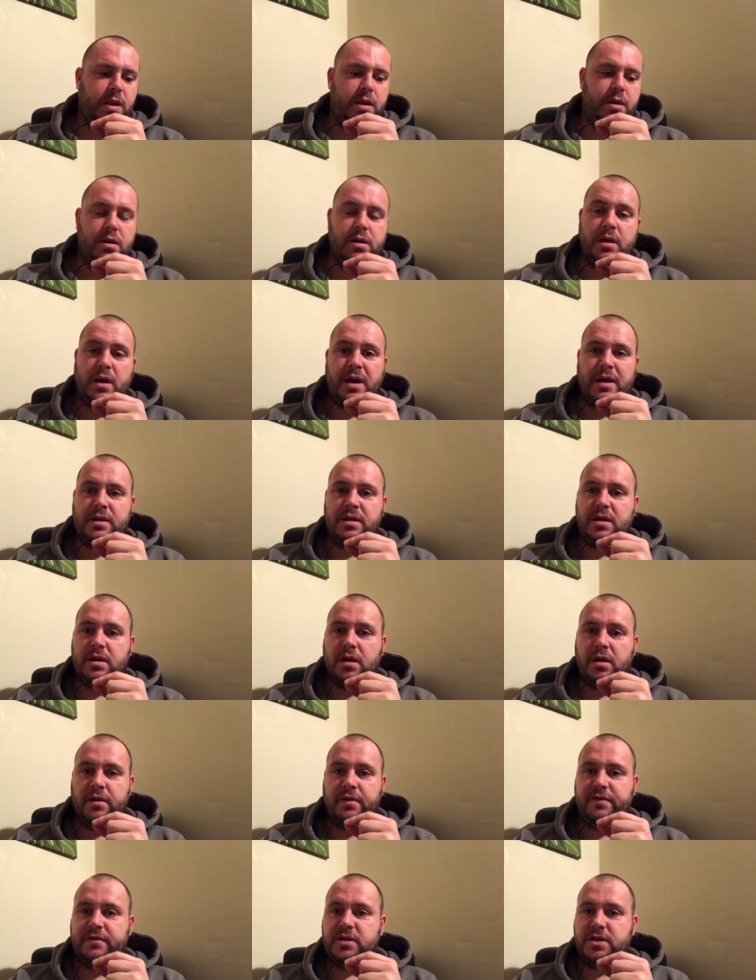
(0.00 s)
And I
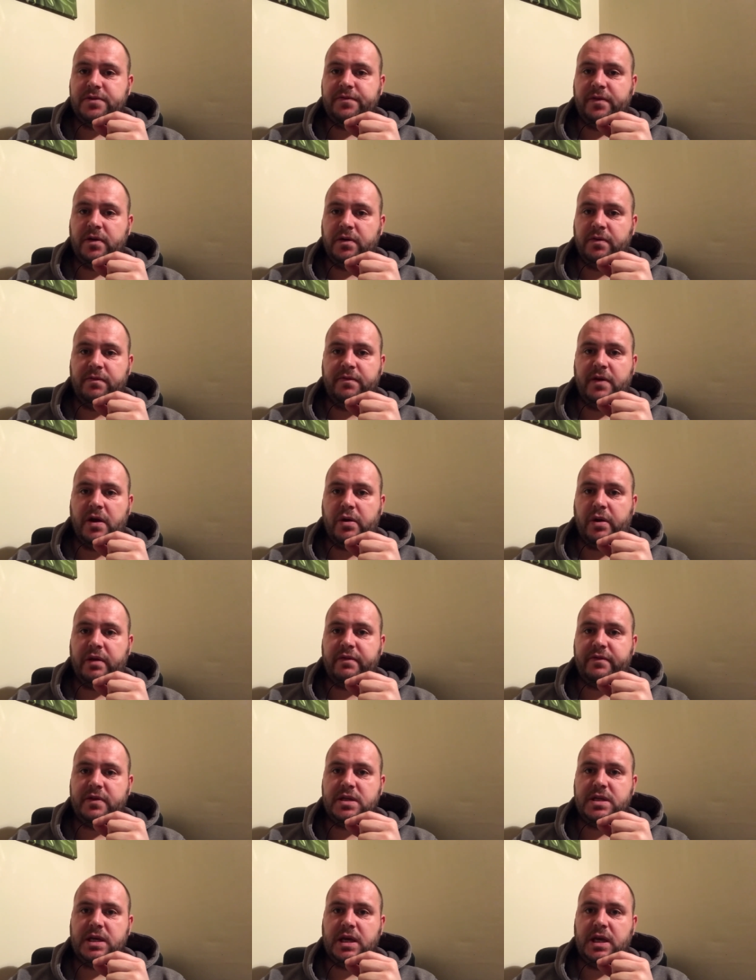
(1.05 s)
just feel very
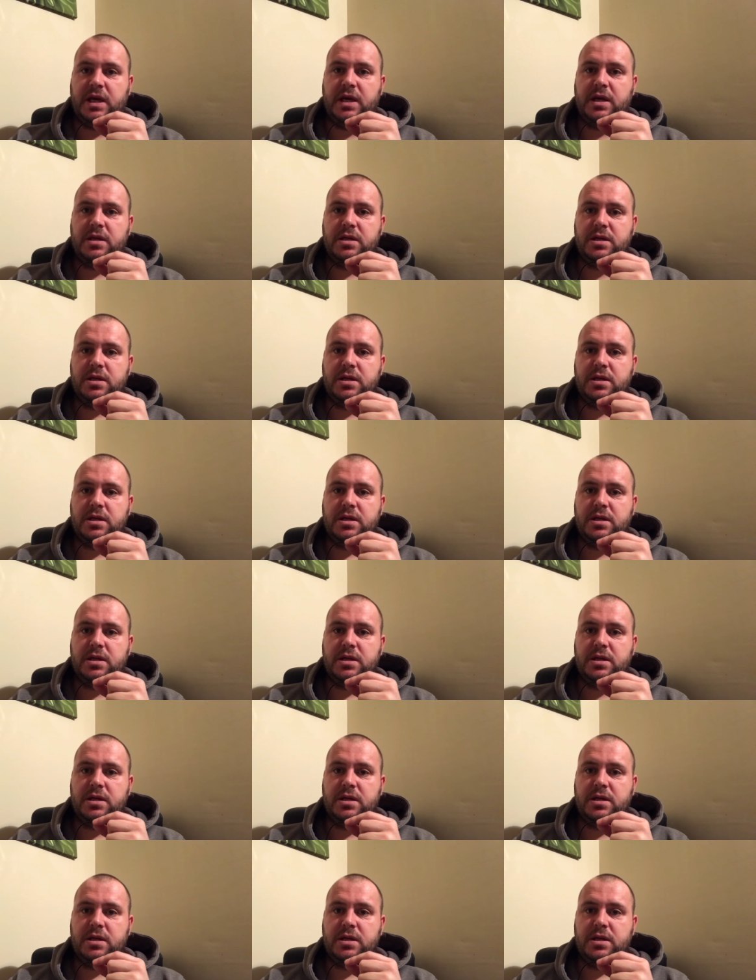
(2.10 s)
fatigued.